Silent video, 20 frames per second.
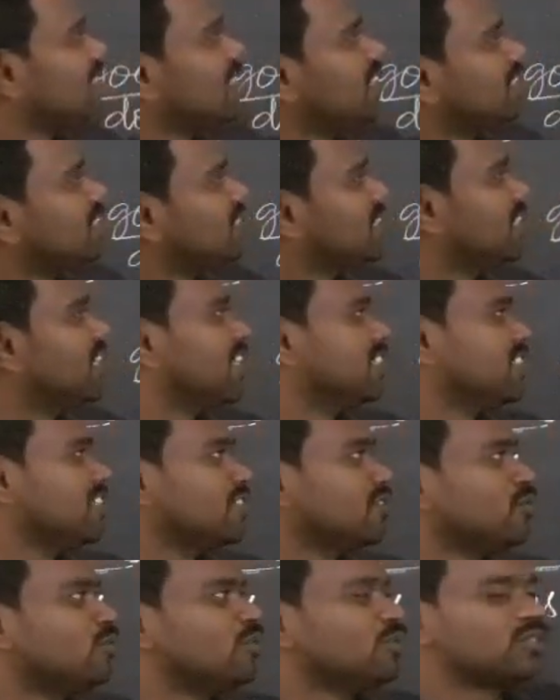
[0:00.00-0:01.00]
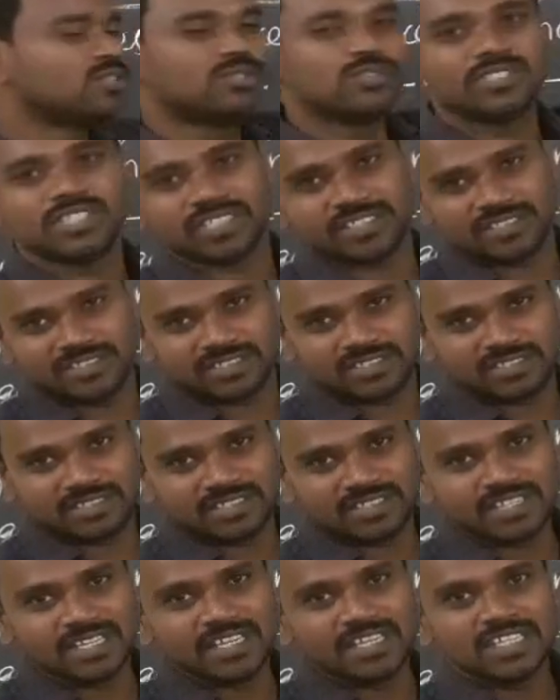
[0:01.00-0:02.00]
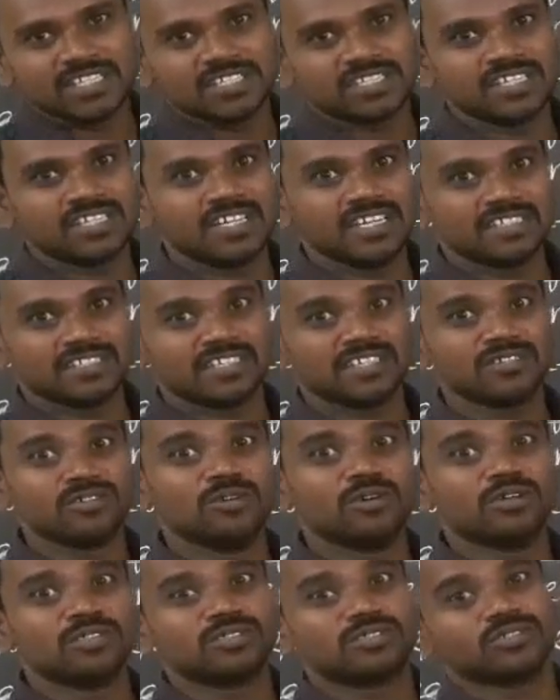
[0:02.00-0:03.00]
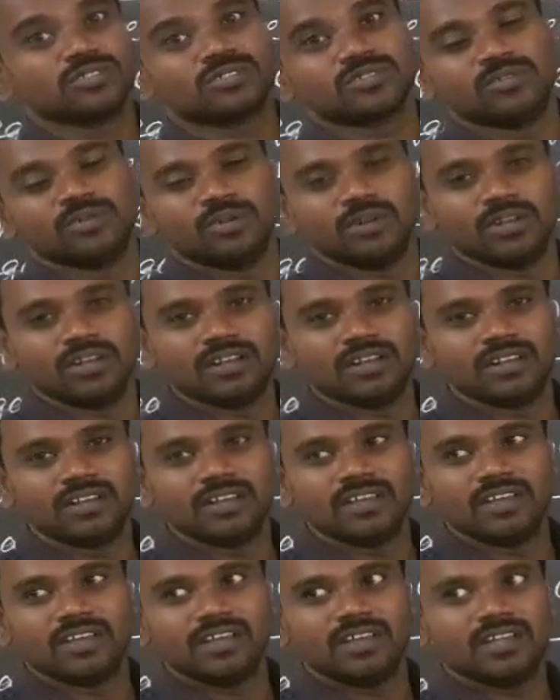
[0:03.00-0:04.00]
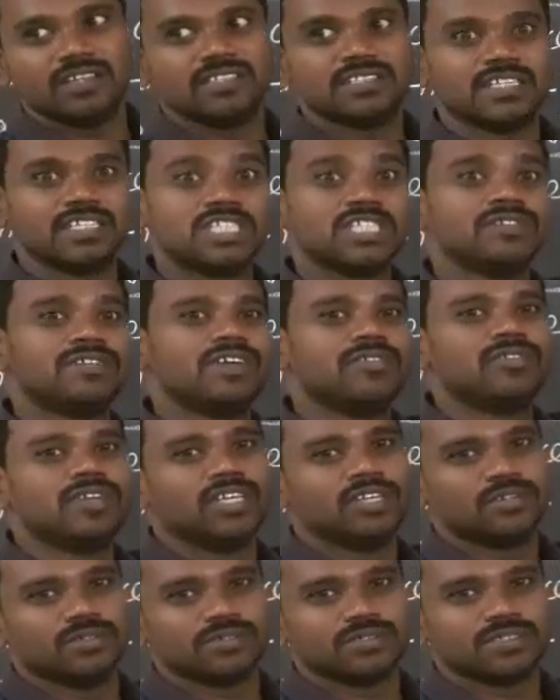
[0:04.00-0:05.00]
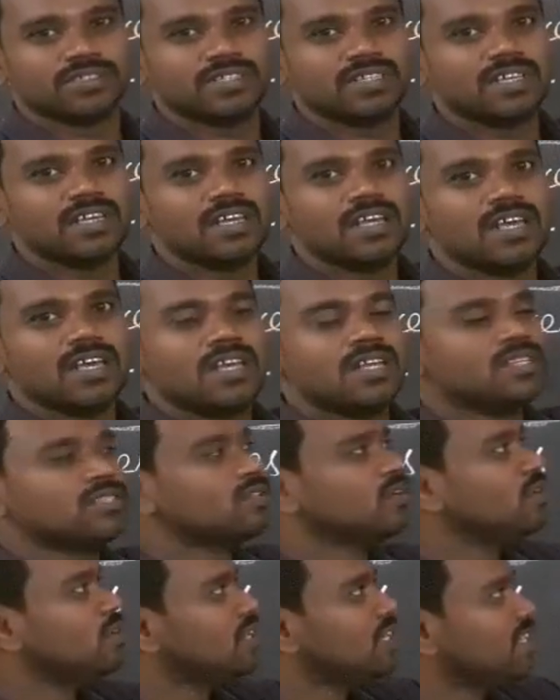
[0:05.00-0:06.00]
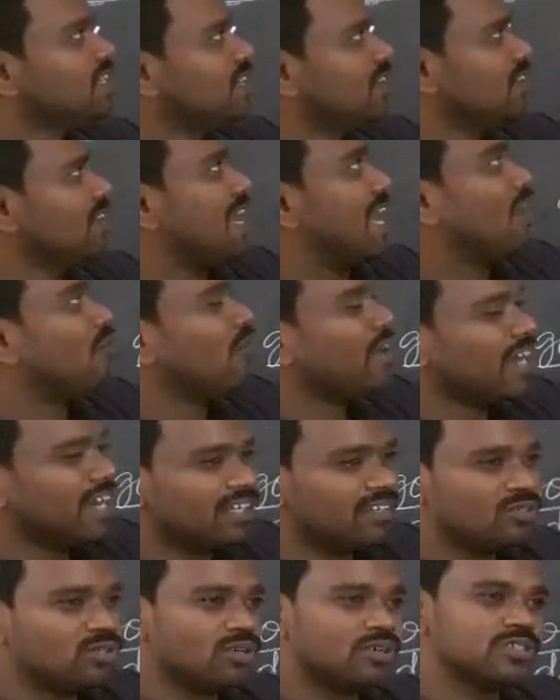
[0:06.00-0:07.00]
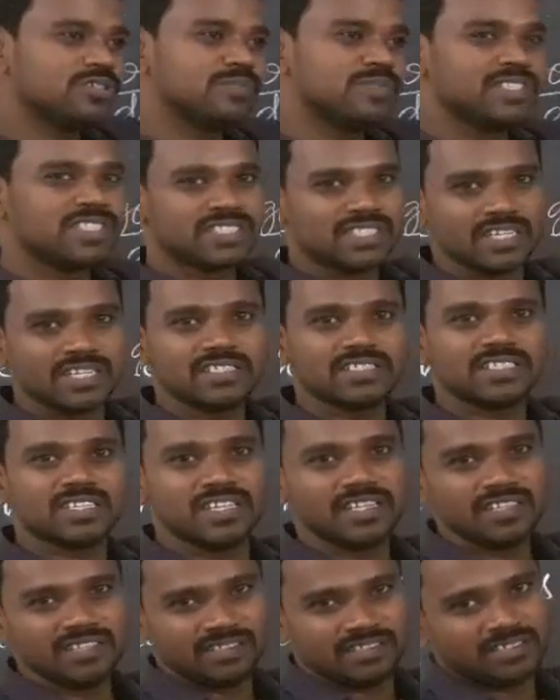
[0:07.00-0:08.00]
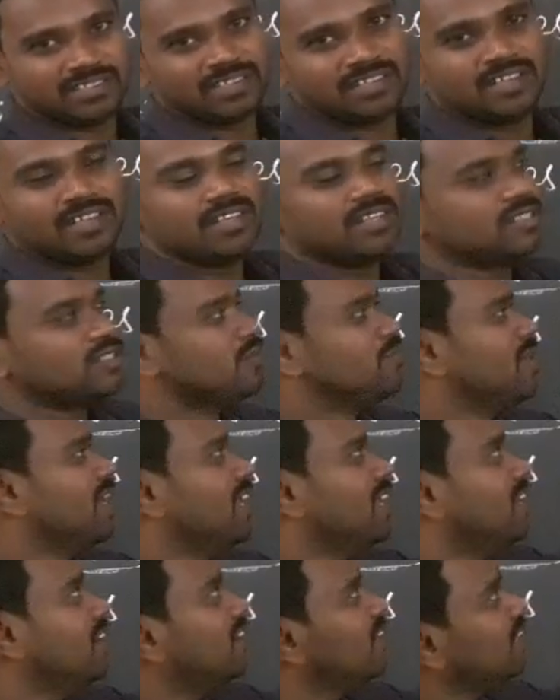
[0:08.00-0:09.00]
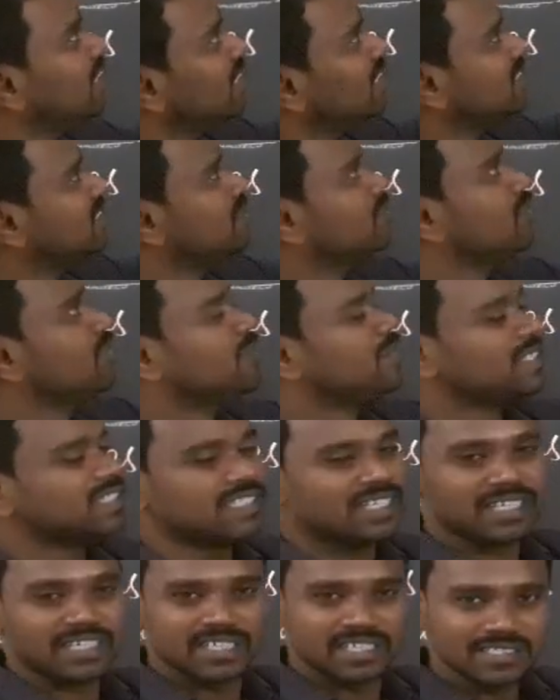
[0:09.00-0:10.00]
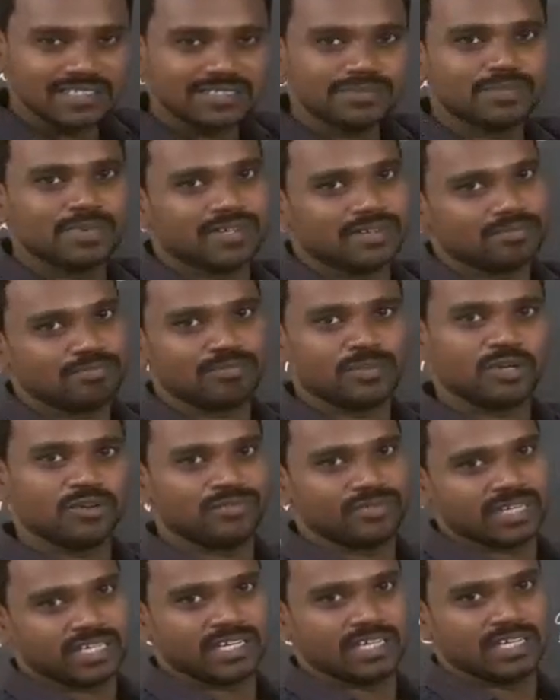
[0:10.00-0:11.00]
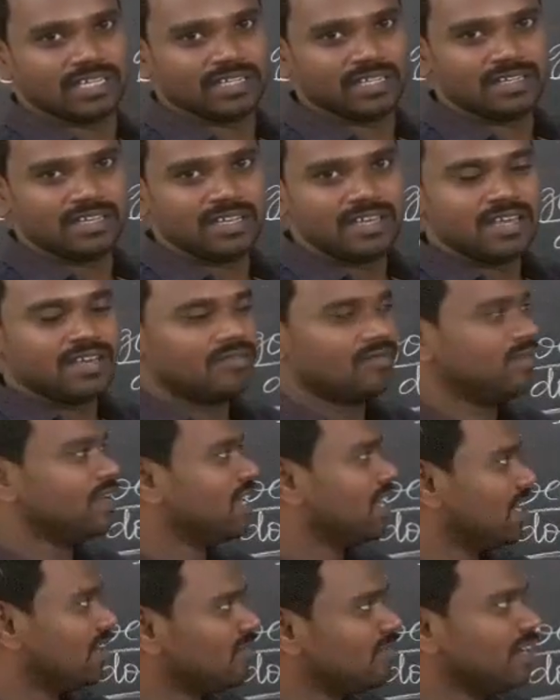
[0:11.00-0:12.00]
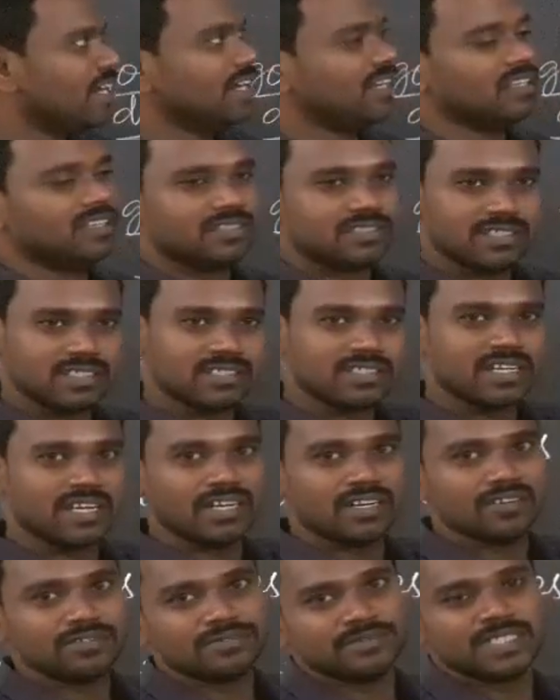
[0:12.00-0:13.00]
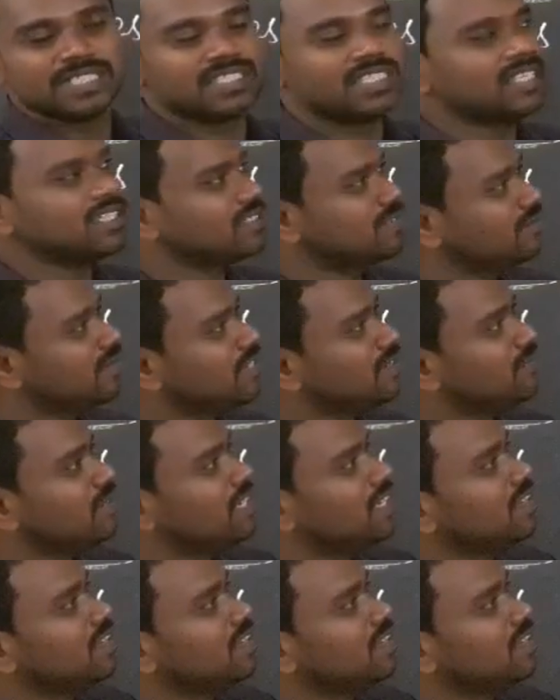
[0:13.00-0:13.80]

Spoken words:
that she doesn't goes to church. She doesn't goes to school. In such a way we use. So here avoid those mistakes by learning simple present tense perfectly. We can avoid such kind of mistakes when we